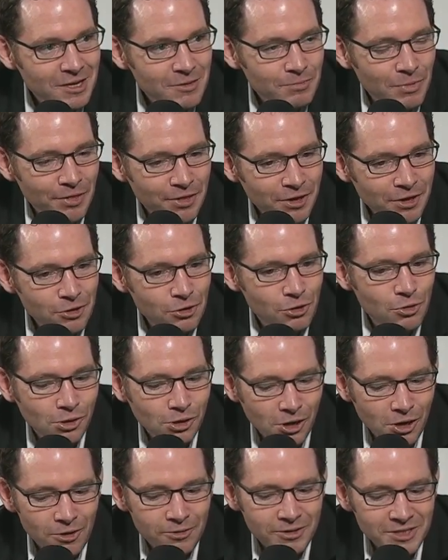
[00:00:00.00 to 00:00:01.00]
but the goal will
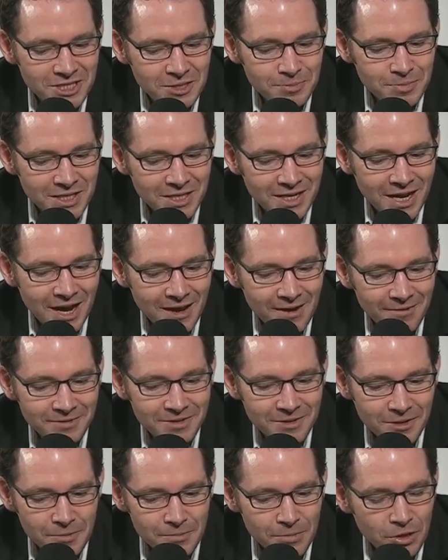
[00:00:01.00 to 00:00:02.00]
always be to have
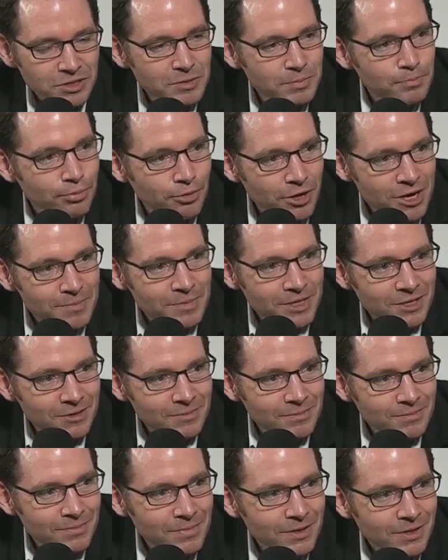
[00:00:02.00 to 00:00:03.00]
the most
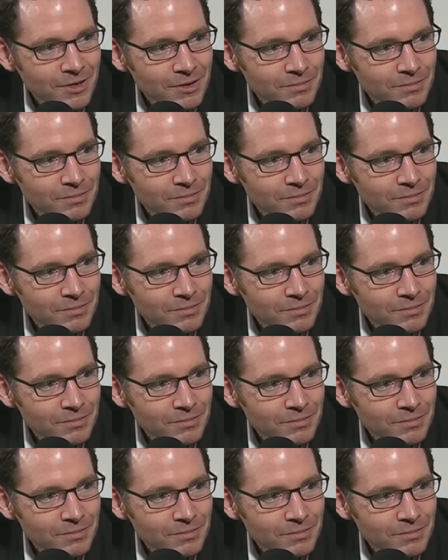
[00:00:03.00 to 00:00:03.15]
premium,